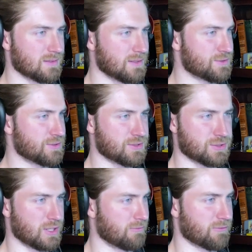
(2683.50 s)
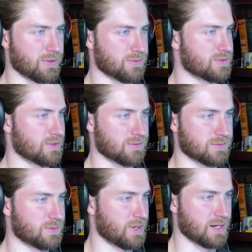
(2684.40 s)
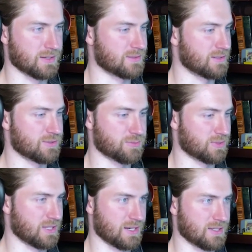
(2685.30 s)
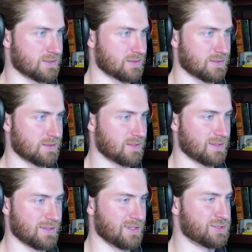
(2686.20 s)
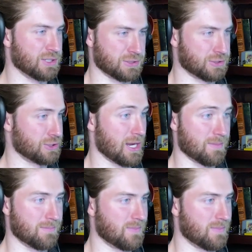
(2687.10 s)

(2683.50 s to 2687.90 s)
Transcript: It's just a shame for those two, to be honest. That's just what that is. It's just a shame.